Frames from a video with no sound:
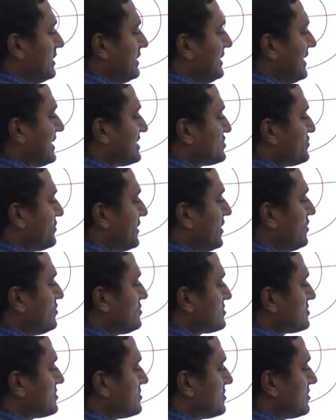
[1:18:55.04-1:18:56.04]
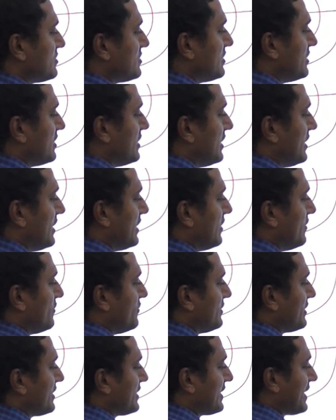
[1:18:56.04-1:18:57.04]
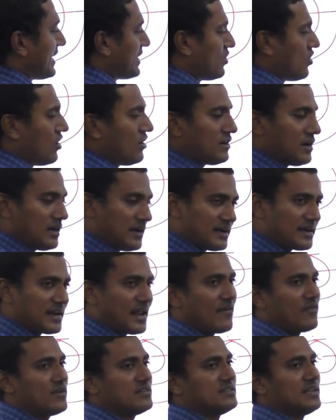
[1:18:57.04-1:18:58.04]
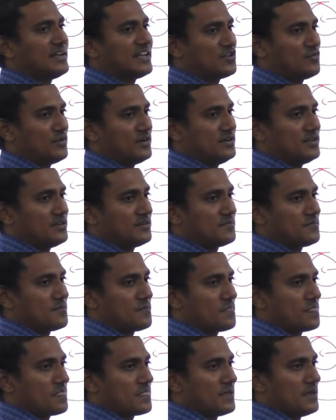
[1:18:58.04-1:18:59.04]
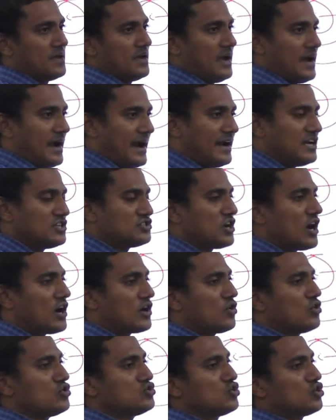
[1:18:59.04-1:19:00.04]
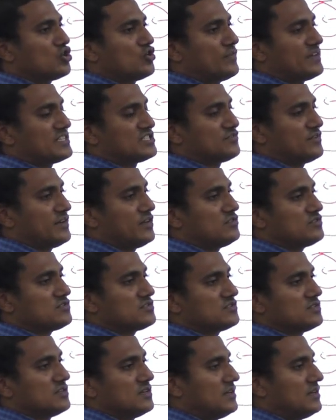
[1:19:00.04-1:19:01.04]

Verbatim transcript: S waves cannot travel in the liquid, and shadow zone of S waves